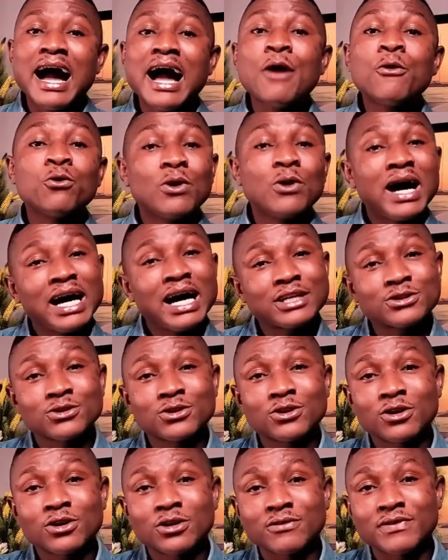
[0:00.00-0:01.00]
I will ask
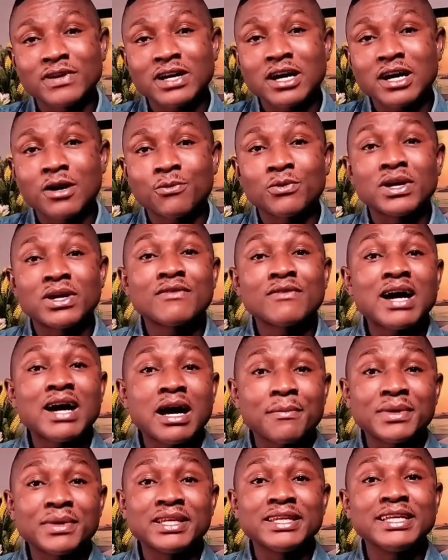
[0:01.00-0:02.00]
God of help whenever
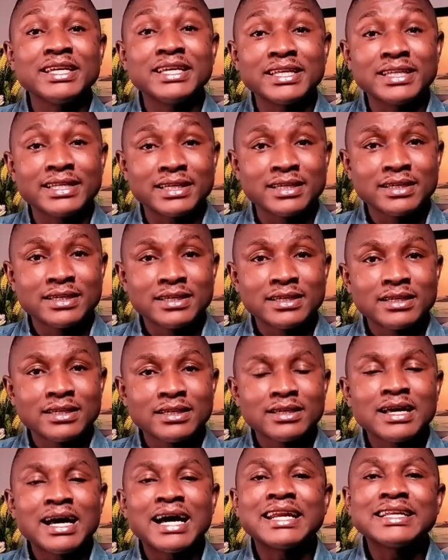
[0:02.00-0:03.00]
I'm in need,
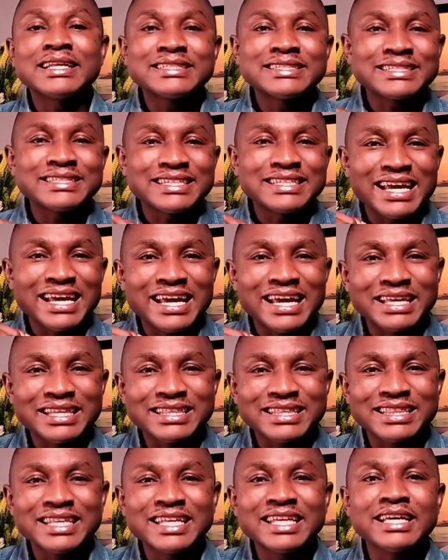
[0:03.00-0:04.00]
and it's a
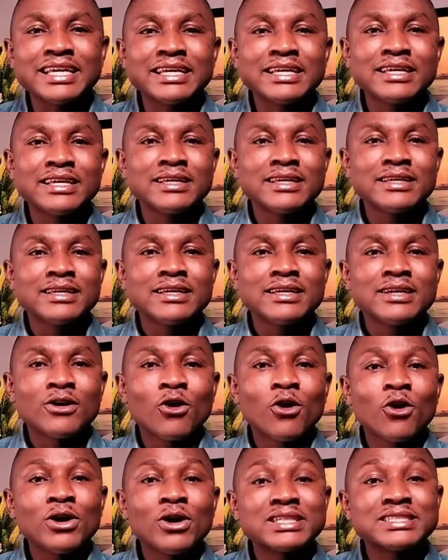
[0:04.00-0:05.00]
thing
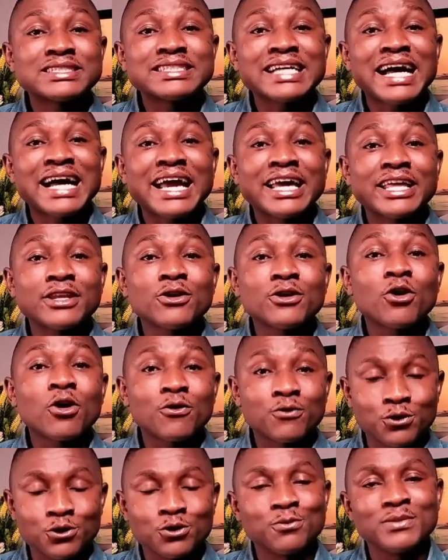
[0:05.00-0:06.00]
or a sign
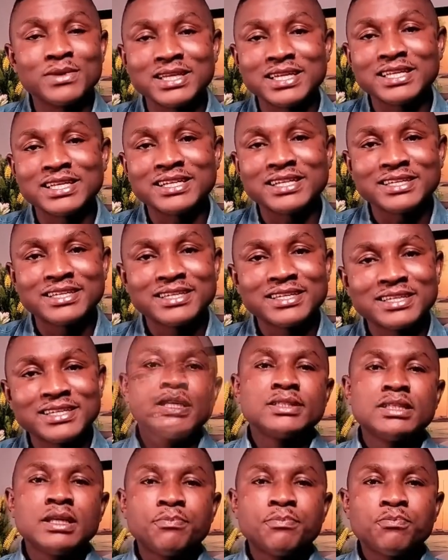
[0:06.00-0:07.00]
of humility. And
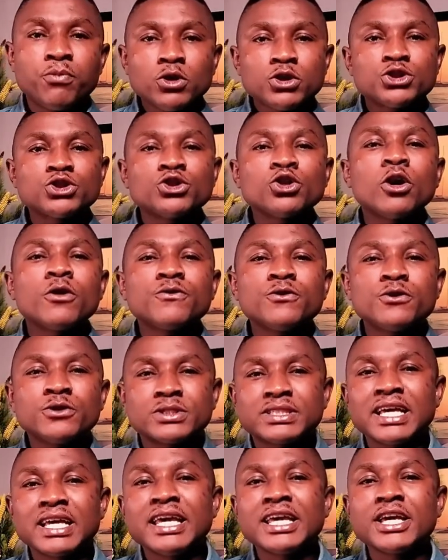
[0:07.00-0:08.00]
it's the posture of you
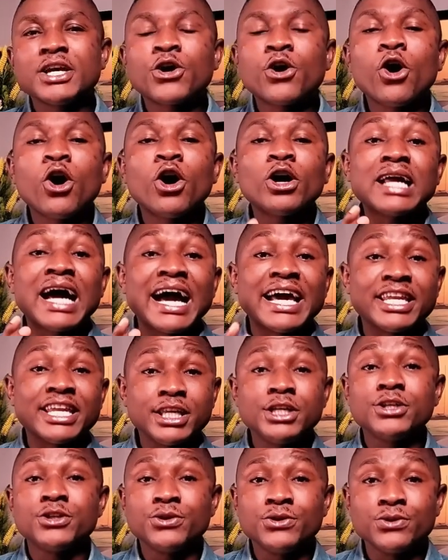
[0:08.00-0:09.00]
saying, God, I
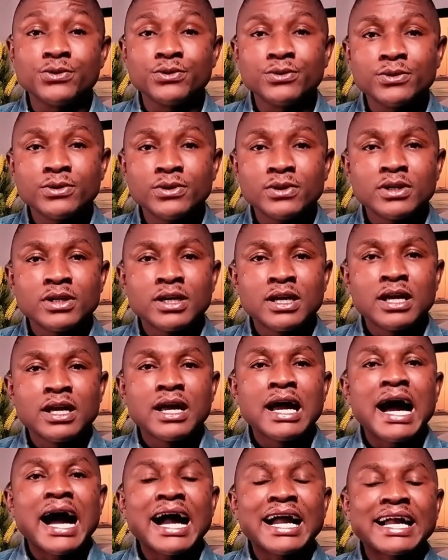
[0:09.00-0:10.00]
need you.
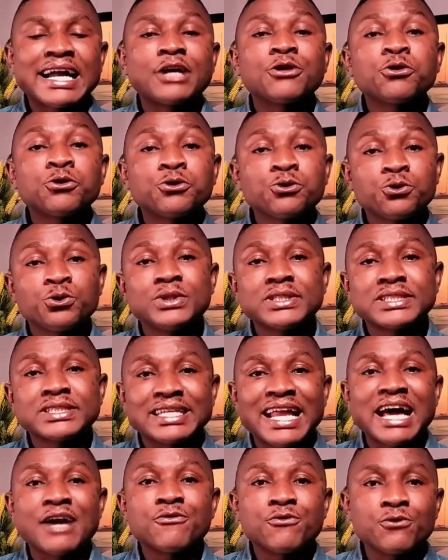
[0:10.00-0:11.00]
I cannot do this
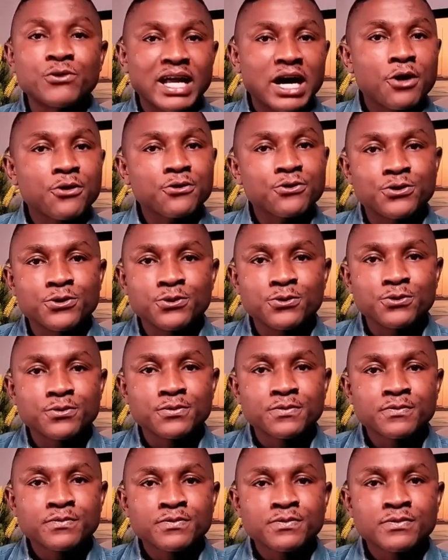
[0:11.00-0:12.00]
life without
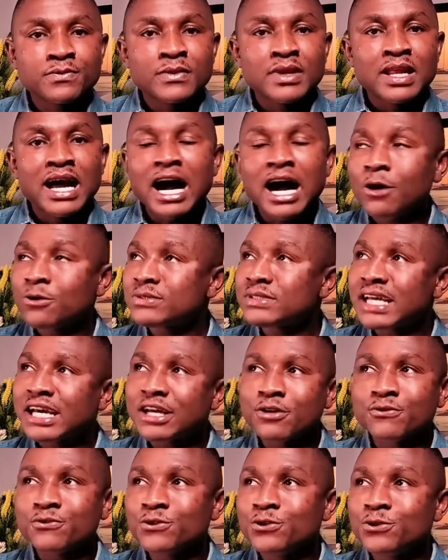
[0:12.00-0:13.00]
you.
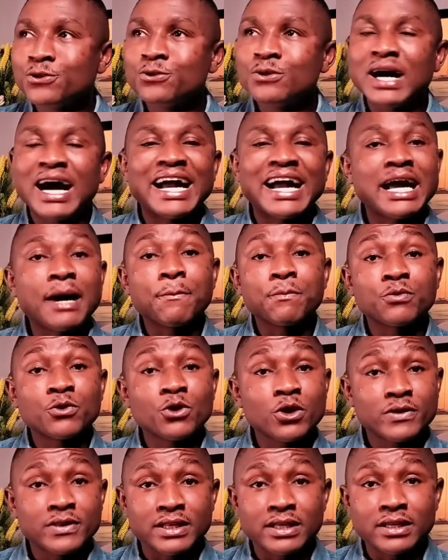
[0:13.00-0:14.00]
Outside of you,
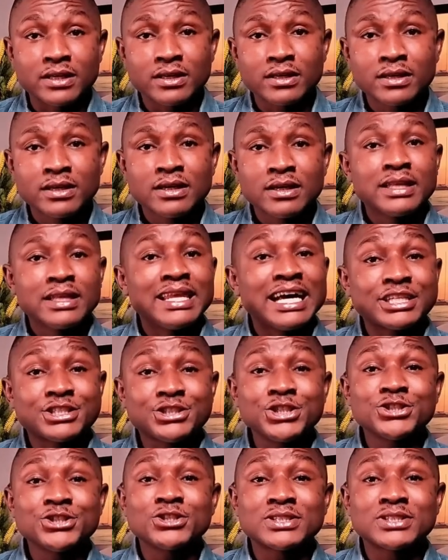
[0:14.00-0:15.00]
am nothing.
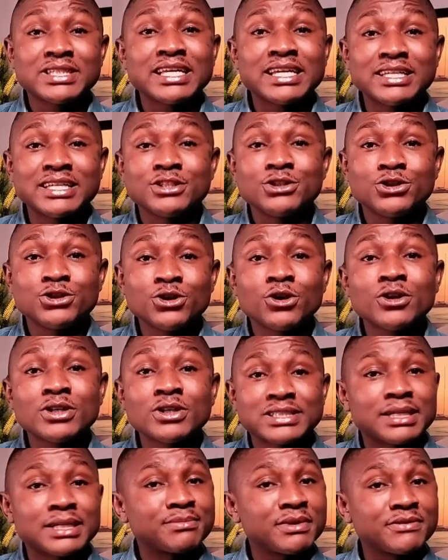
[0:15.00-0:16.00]
Like Jesus said in
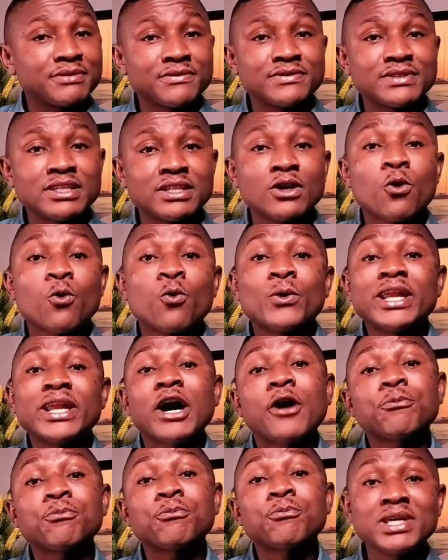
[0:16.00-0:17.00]
John chapter 15,
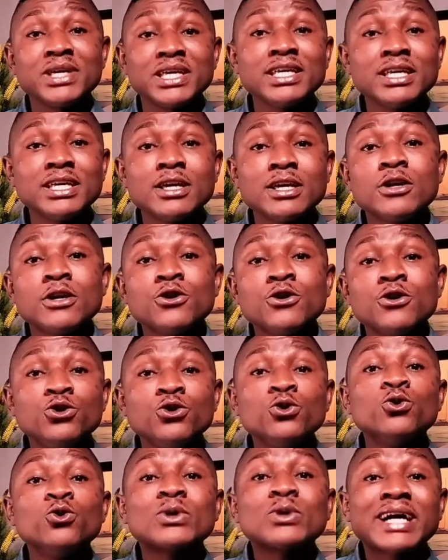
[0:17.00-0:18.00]
without me,
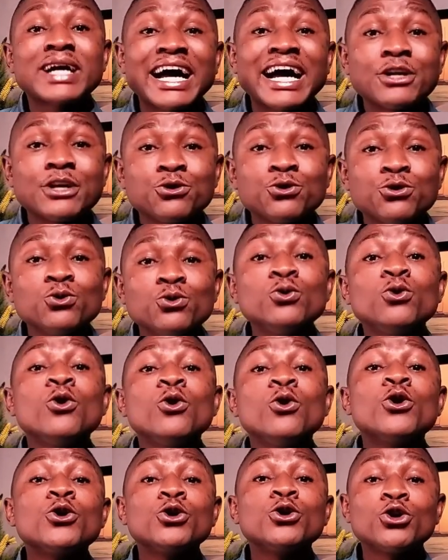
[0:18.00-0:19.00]
you can do
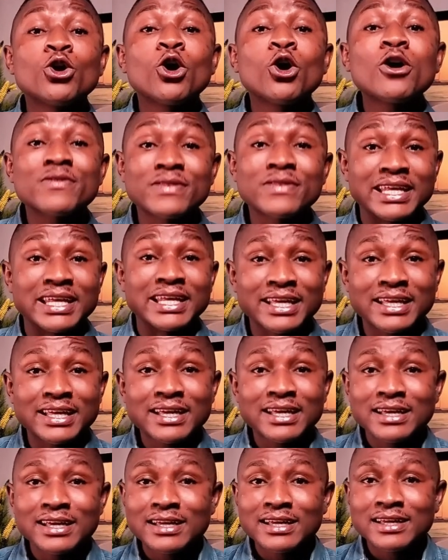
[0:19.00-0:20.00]
nothing.
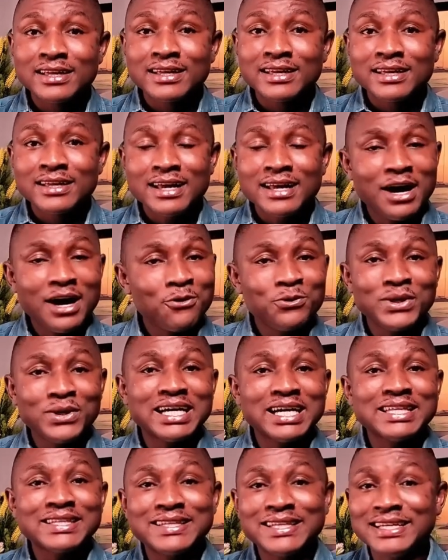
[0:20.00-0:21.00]
And we
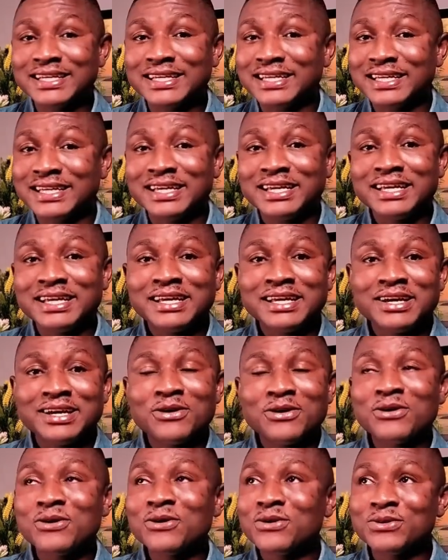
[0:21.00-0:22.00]
can think,
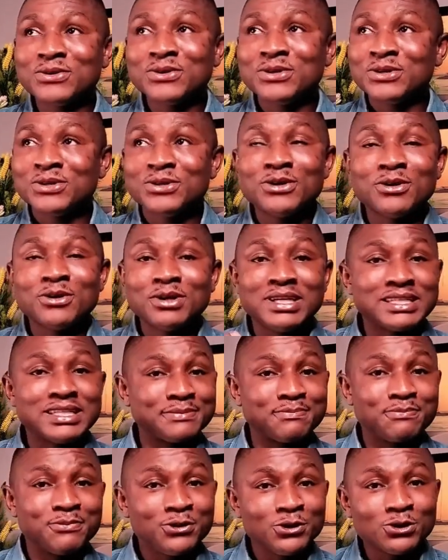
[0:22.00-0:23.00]
oh, no,
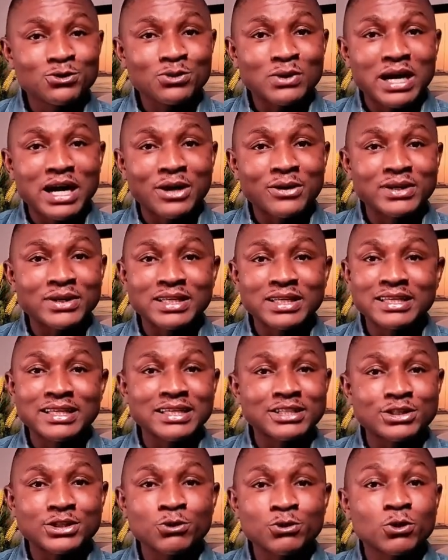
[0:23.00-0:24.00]
it's spiritual.
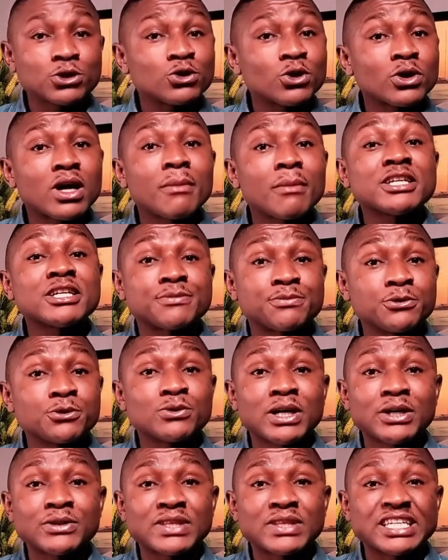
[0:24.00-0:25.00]
It was talking about
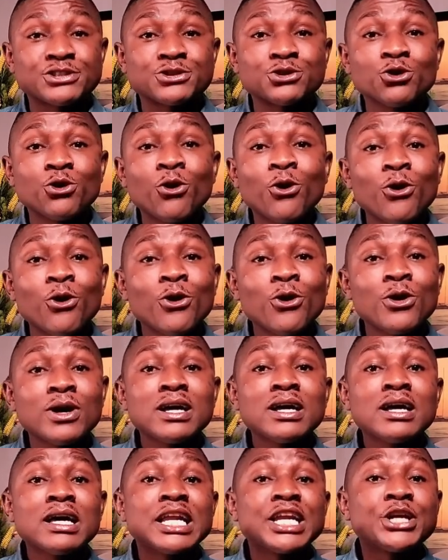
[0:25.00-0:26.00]
spiritual things. No,
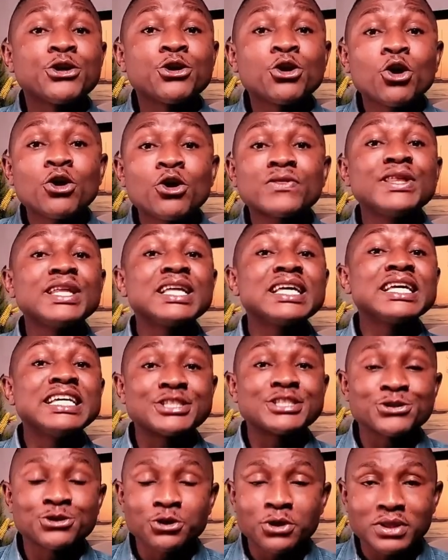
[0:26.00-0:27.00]
nothing
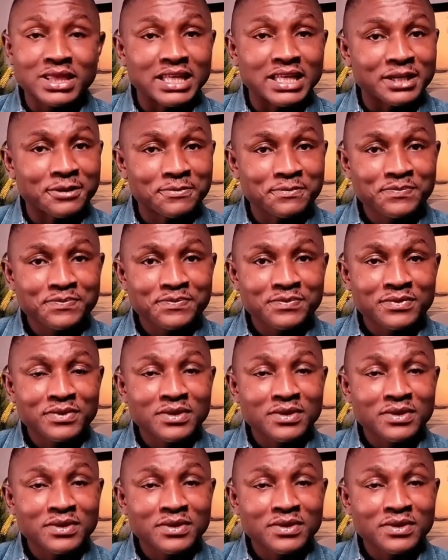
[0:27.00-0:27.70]
is nothing.